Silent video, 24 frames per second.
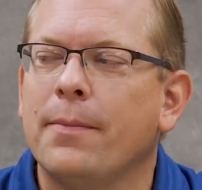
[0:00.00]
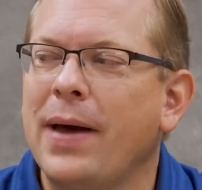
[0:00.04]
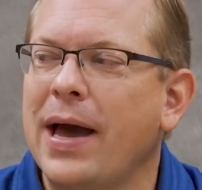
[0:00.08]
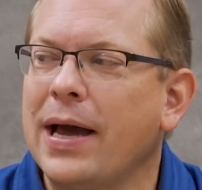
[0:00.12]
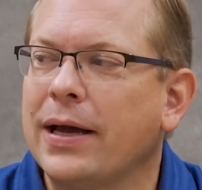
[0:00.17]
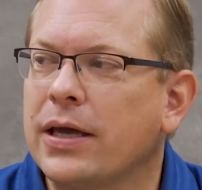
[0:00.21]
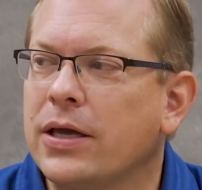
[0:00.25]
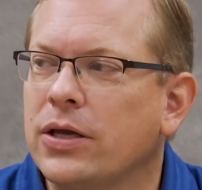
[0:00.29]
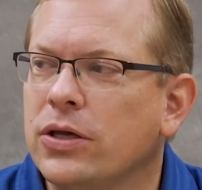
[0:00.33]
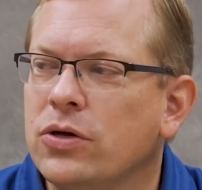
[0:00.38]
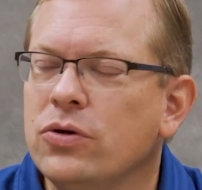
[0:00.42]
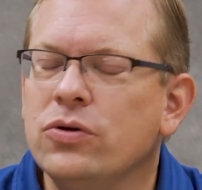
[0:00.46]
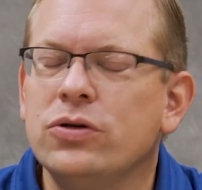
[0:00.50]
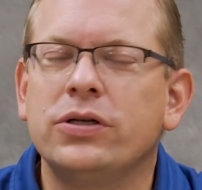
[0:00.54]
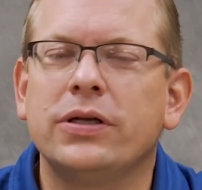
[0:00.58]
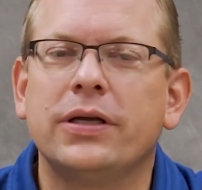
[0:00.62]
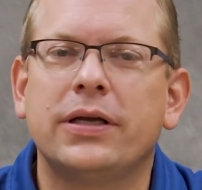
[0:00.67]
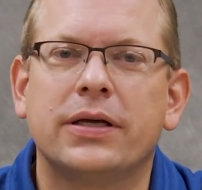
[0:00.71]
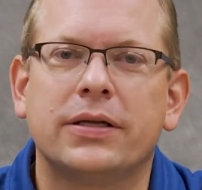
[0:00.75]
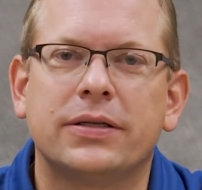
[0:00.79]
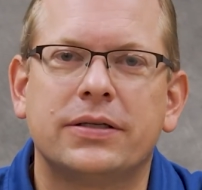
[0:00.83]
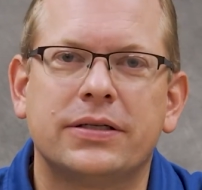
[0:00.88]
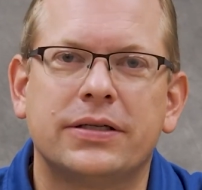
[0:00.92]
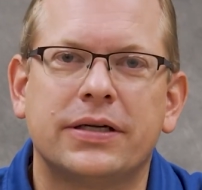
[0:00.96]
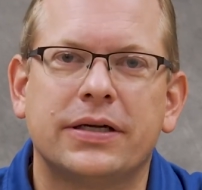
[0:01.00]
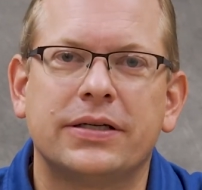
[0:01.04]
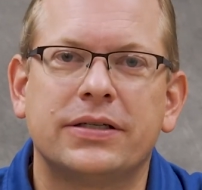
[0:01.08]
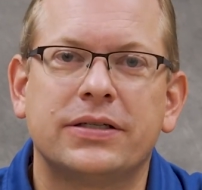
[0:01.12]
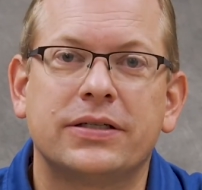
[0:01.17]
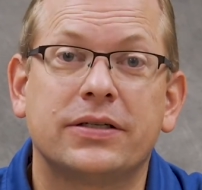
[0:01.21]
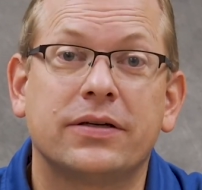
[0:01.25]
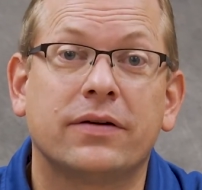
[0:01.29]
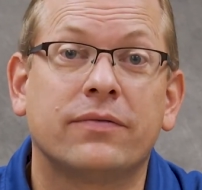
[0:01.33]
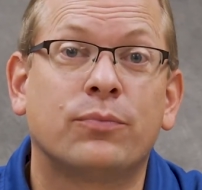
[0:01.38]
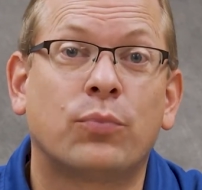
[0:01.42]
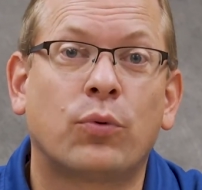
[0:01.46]
Packing usually
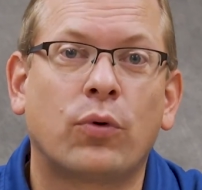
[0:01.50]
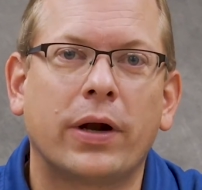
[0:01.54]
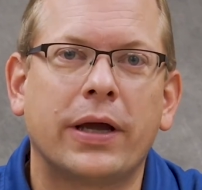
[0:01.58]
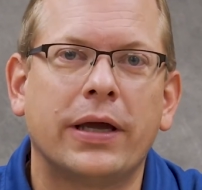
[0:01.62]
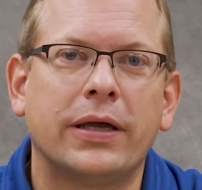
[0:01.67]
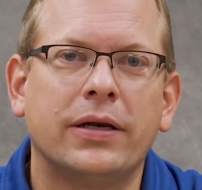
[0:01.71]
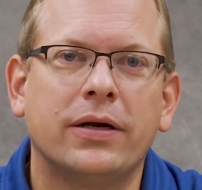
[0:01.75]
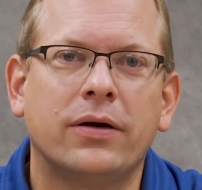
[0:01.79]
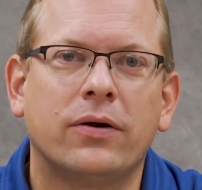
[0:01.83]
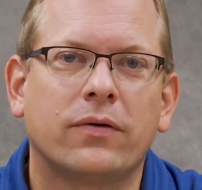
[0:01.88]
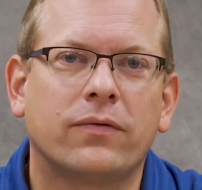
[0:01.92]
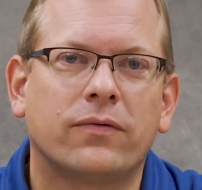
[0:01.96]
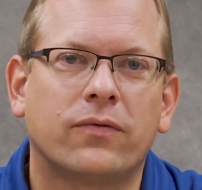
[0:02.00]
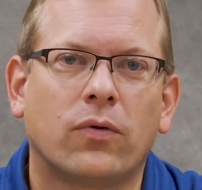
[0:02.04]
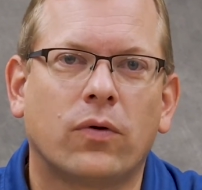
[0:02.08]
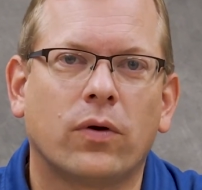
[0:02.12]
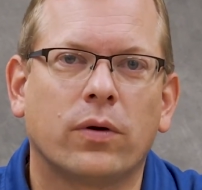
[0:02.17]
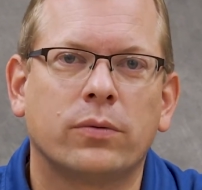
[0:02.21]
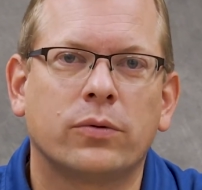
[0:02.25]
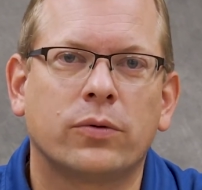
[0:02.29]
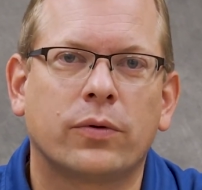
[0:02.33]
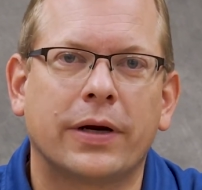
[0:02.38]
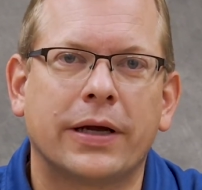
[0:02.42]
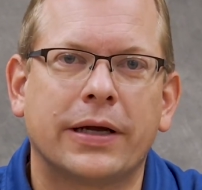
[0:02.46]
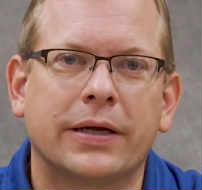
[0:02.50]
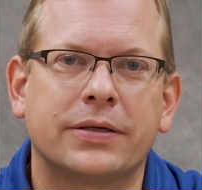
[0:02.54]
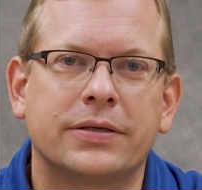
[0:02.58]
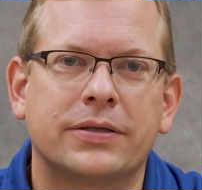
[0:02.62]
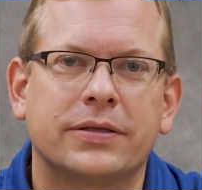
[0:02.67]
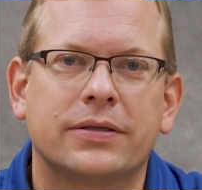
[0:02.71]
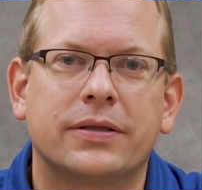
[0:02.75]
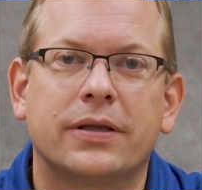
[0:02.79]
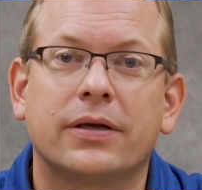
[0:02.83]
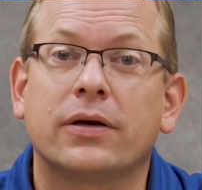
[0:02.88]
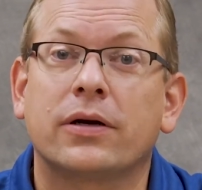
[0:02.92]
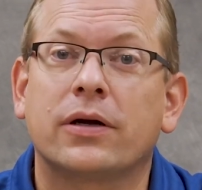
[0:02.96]
consists of braided or formed
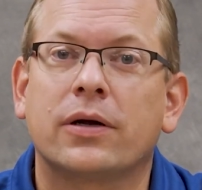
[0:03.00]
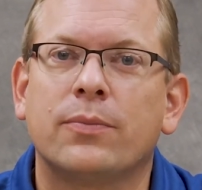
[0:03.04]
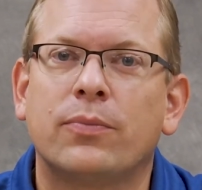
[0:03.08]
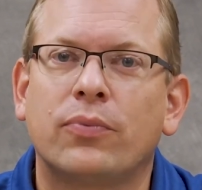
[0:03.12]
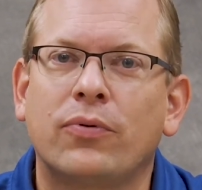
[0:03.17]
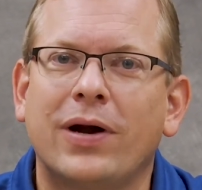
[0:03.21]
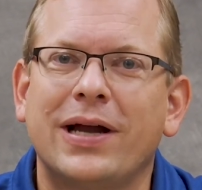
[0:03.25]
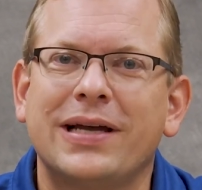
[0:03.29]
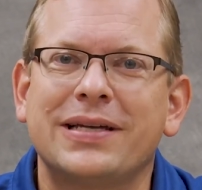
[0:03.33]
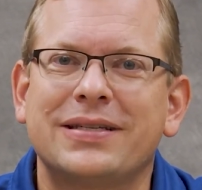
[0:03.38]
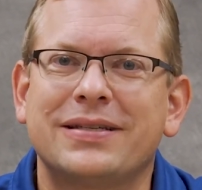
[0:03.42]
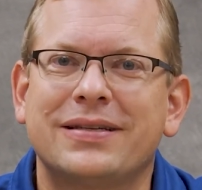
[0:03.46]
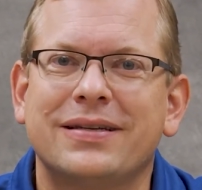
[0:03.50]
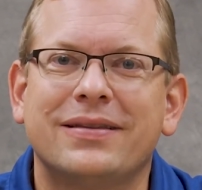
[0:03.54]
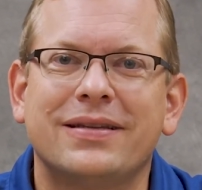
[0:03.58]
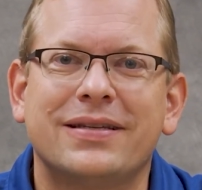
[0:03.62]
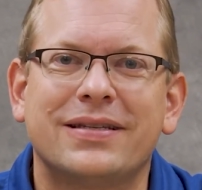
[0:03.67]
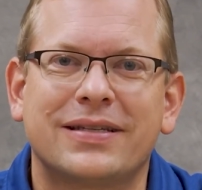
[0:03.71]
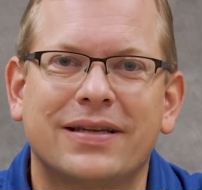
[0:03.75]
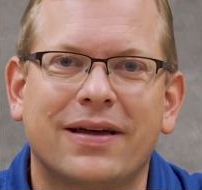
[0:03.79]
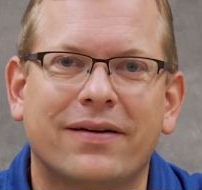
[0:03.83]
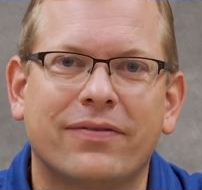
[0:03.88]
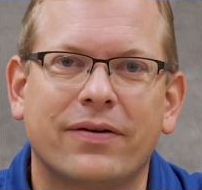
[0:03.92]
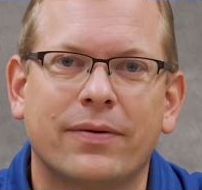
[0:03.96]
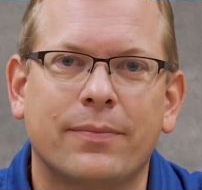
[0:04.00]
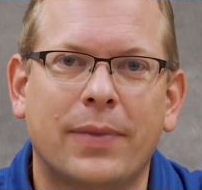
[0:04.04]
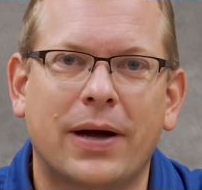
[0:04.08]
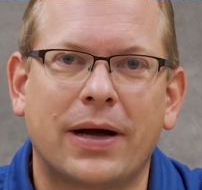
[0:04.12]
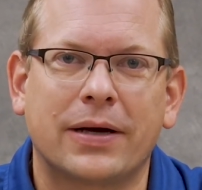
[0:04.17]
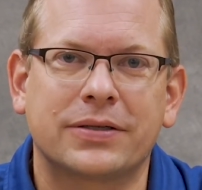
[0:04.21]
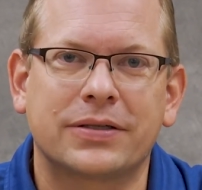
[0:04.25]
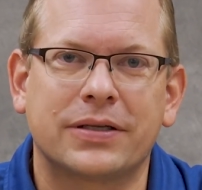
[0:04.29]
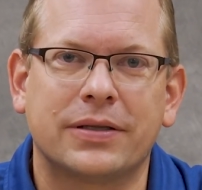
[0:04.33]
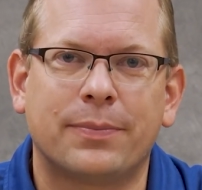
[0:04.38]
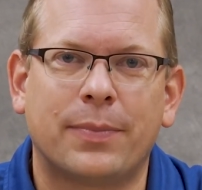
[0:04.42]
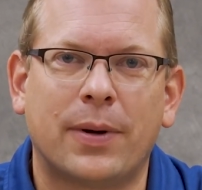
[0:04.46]
rings that are compressed in the stuffing
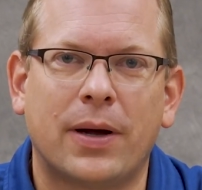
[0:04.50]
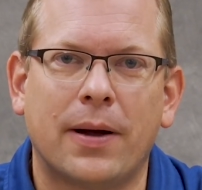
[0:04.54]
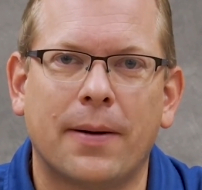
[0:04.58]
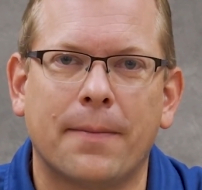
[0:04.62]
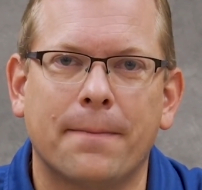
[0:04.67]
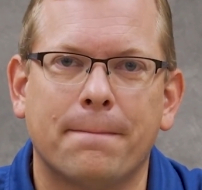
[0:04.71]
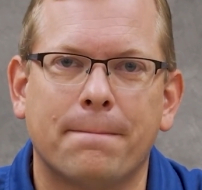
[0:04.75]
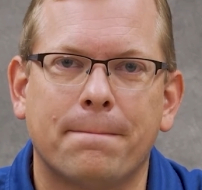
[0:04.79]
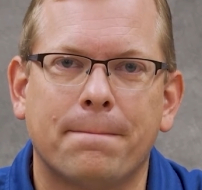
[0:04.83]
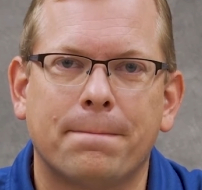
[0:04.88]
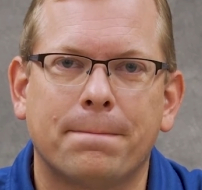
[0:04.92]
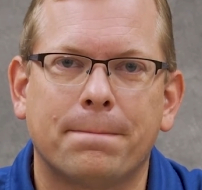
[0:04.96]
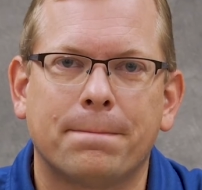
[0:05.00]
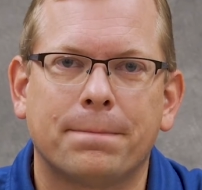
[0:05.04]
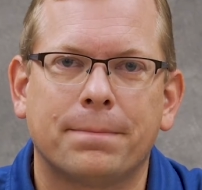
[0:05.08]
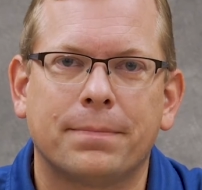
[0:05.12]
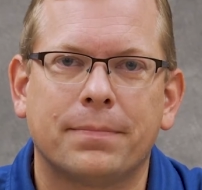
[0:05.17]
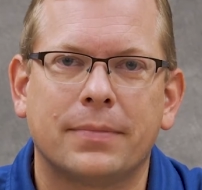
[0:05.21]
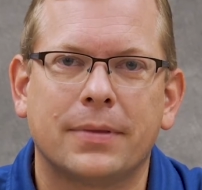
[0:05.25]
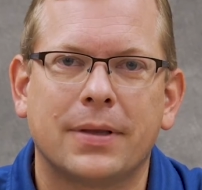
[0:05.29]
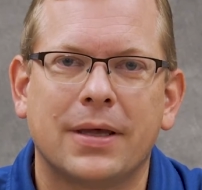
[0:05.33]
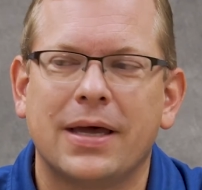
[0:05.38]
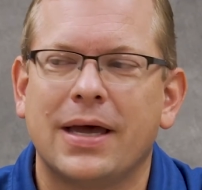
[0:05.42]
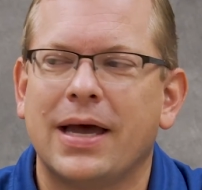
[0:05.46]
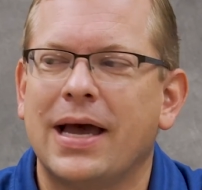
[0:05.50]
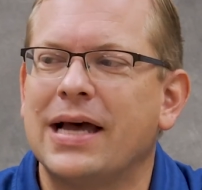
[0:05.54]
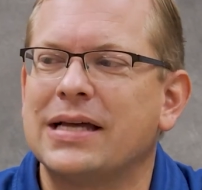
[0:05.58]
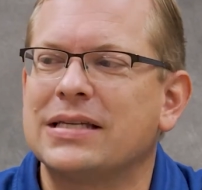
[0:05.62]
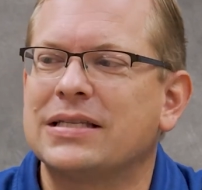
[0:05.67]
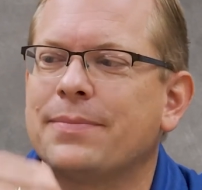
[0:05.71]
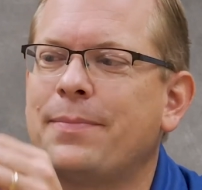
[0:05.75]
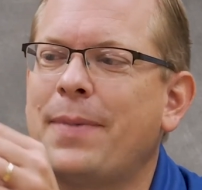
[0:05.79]
box of the pump. As the